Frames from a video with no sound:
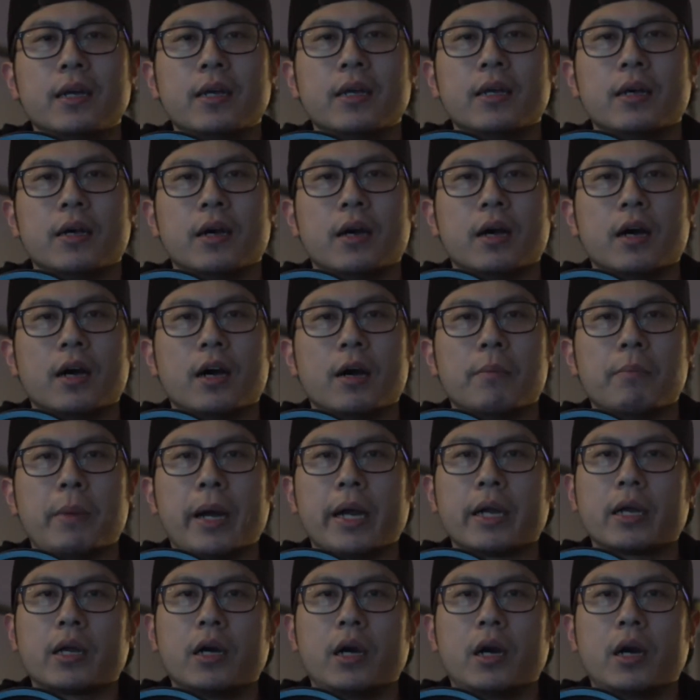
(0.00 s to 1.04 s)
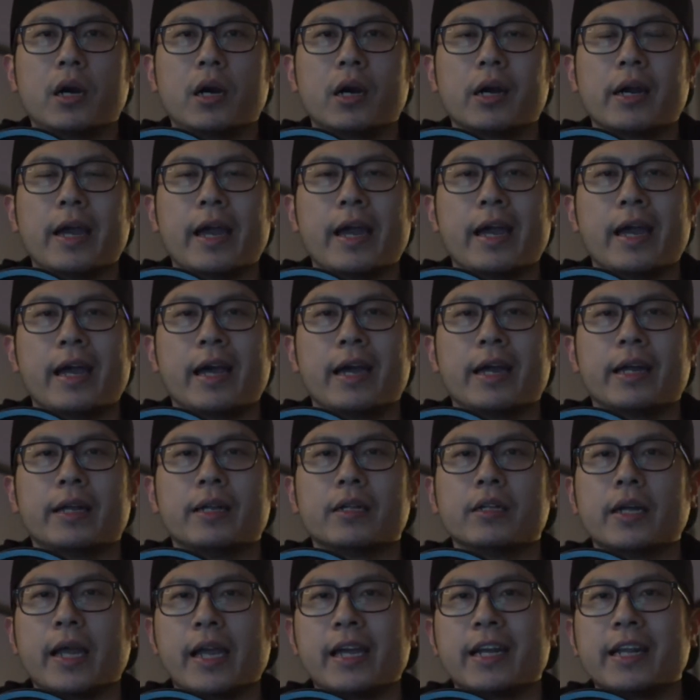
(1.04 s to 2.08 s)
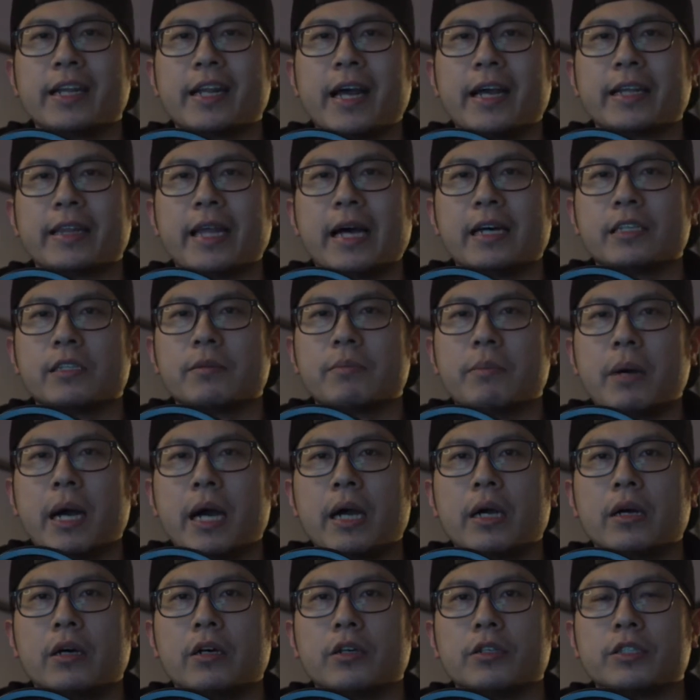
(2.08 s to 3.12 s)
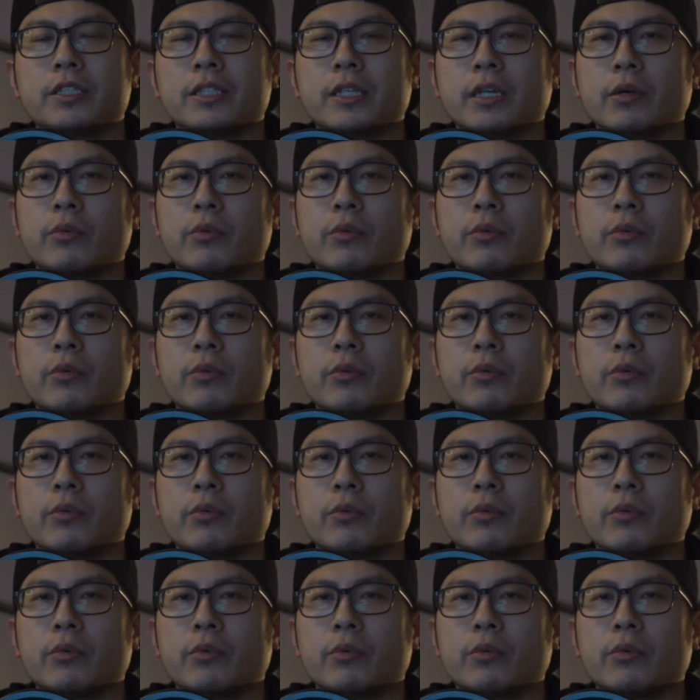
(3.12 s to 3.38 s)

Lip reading: My car had 89,000 miles.